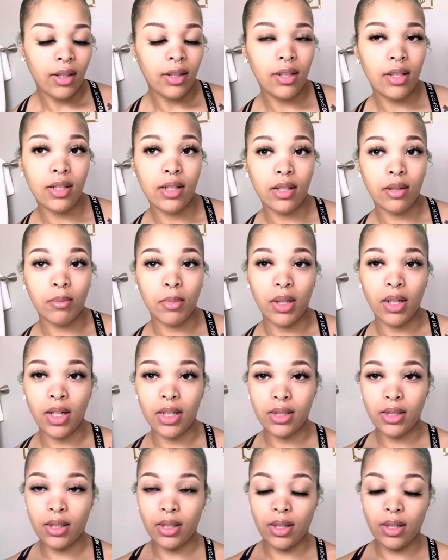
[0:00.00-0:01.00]
Listen to me,
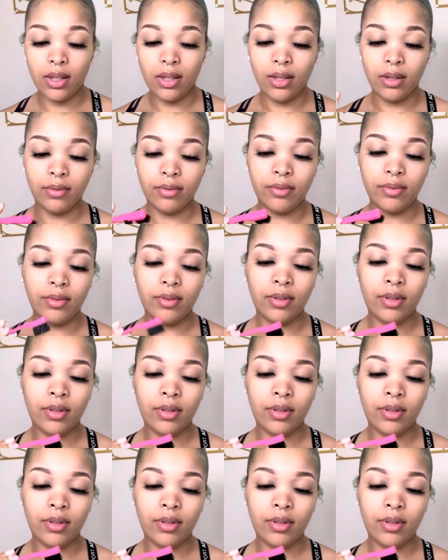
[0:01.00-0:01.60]
that's good enough.